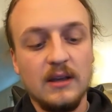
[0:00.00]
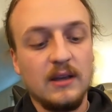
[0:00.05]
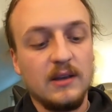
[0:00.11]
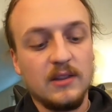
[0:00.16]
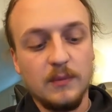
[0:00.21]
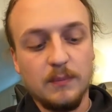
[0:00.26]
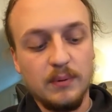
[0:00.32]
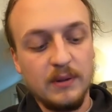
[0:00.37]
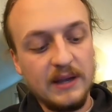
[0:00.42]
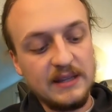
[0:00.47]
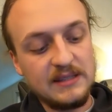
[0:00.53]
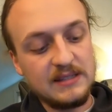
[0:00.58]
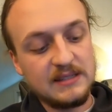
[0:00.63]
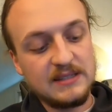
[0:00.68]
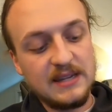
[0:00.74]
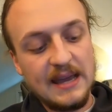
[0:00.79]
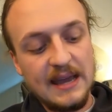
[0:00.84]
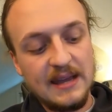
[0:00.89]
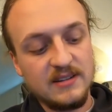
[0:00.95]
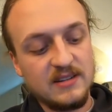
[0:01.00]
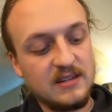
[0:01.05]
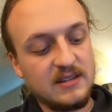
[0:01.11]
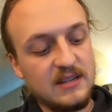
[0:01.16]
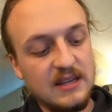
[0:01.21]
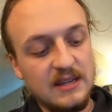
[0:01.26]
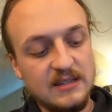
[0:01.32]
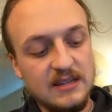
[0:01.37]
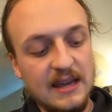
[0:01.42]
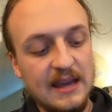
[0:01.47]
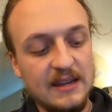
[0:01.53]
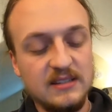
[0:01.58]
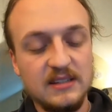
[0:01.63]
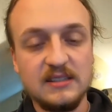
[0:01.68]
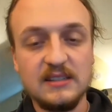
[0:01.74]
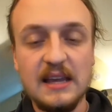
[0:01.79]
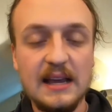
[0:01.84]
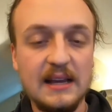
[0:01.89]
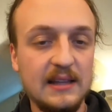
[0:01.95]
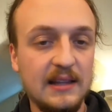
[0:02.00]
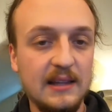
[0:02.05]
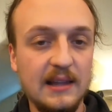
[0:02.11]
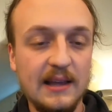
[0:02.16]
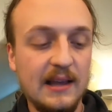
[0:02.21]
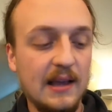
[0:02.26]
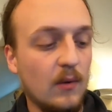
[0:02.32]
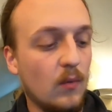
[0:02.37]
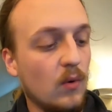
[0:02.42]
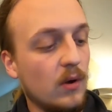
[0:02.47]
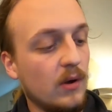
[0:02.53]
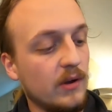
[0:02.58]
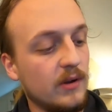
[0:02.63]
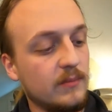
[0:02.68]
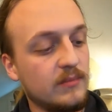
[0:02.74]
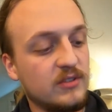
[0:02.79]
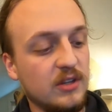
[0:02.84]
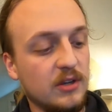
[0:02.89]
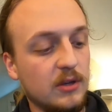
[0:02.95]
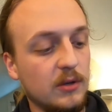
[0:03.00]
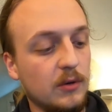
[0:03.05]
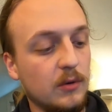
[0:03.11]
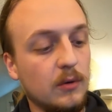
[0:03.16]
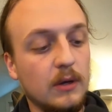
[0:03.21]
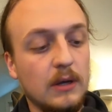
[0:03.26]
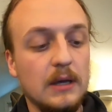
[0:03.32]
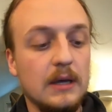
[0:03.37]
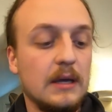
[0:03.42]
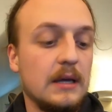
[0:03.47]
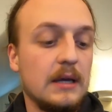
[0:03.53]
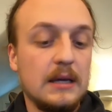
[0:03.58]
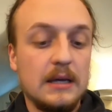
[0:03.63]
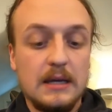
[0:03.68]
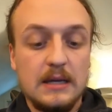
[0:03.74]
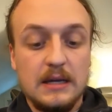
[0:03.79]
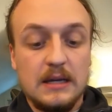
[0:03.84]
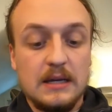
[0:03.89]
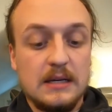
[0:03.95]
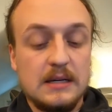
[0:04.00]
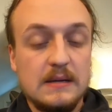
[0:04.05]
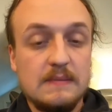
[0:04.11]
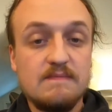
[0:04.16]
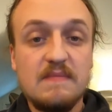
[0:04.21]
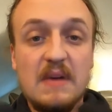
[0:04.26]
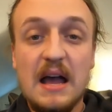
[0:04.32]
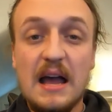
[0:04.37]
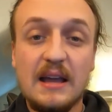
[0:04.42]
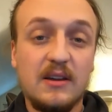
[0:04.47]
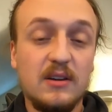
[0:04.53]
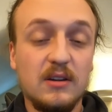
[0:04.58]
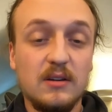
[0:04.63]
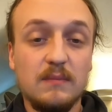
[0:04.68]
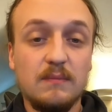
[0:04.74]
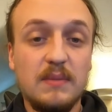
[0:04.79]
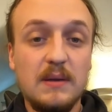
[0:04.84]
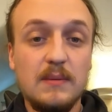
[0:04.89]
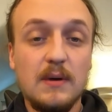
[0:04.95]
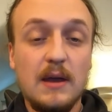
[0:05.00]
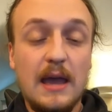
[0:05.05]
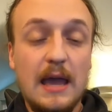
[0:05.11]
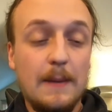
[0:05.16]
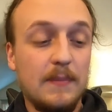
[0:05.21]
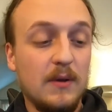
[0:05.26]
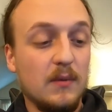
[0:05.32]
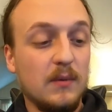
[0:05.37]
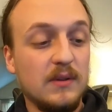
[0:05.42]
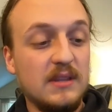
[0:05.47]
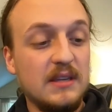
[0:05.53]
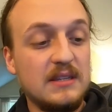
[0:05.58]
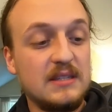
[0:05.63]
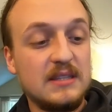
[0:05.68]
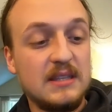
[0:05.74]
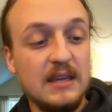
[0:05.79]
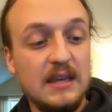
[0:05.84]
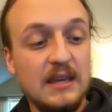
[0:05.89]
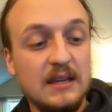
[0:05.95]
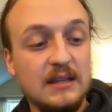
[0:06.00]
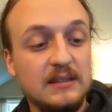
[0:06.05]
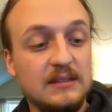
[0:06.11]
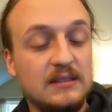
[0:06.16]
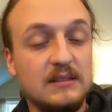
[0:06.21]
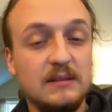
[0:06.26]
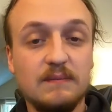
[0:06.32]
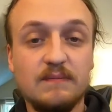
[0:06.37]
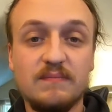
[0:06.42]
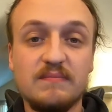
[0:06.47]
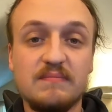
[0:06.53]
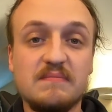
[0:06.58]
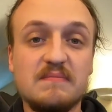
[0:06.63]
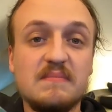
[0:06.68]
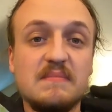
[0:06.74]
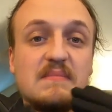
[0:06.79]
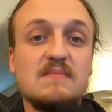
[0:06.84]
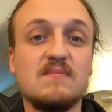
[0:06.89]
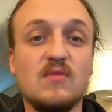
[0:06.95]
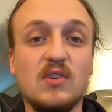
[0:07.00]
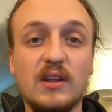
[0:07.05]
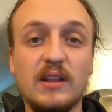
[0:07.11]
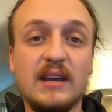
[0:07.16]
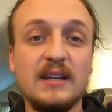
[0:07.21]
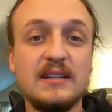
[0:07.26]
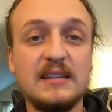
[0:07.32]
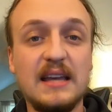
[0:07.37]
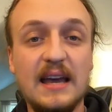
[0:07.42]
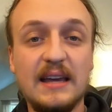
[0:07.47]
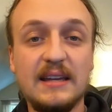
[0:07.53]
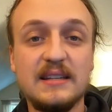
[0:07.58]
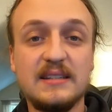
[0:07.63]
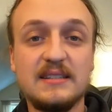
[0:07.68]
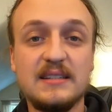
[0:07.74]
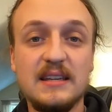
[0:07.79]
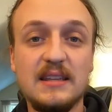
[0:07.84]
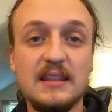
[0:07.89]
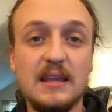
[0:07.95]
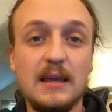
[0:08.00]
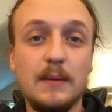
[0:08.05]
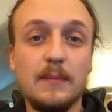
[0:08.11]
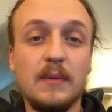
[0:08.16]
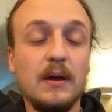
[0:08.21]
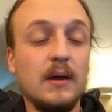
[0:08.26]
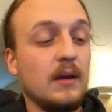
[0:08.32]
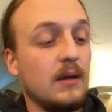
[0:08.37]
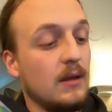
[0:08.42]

the plates attach and deattach exactly like I want them to. I couldn't be happier with these things. Really excited to see them